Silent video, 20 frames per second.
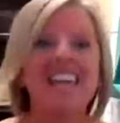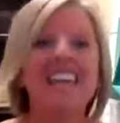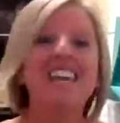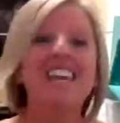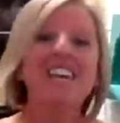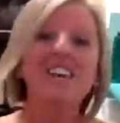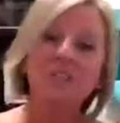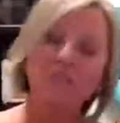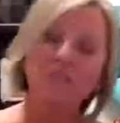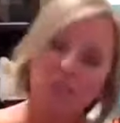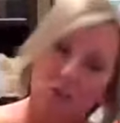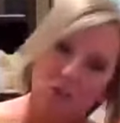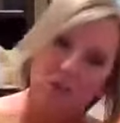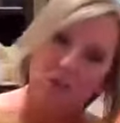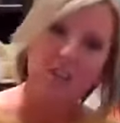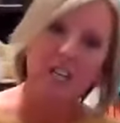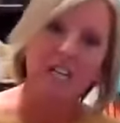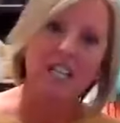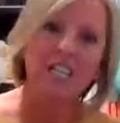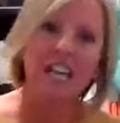If you
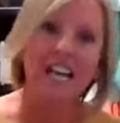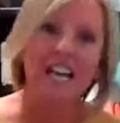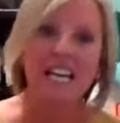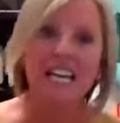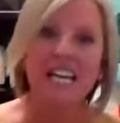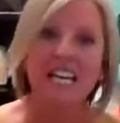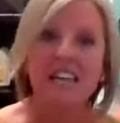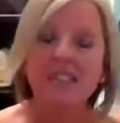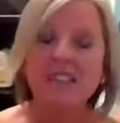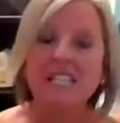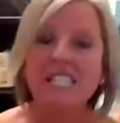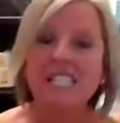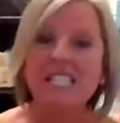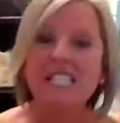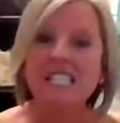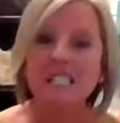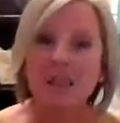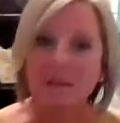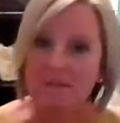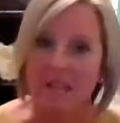feel like this
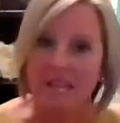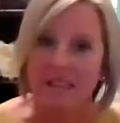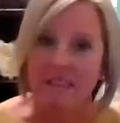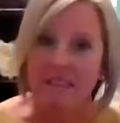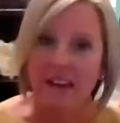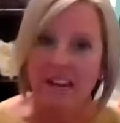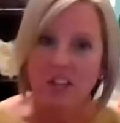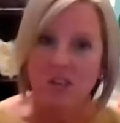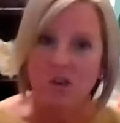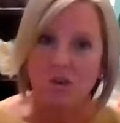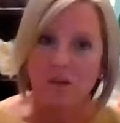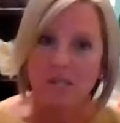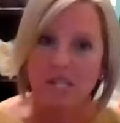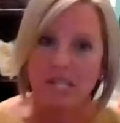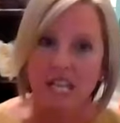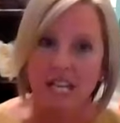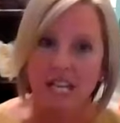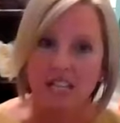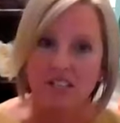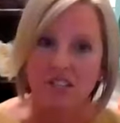is something that you would
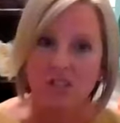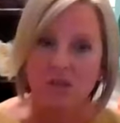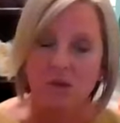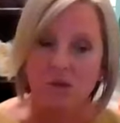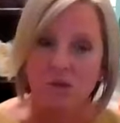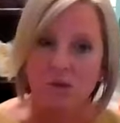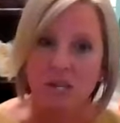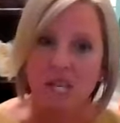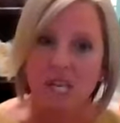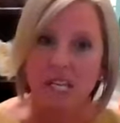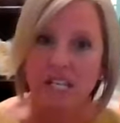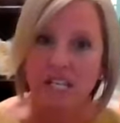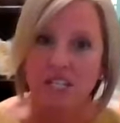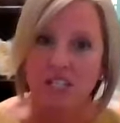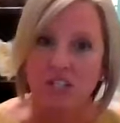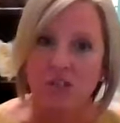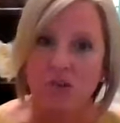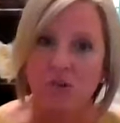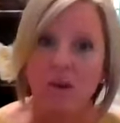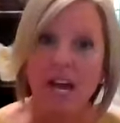like to get
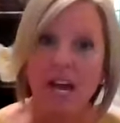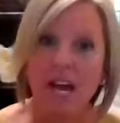into,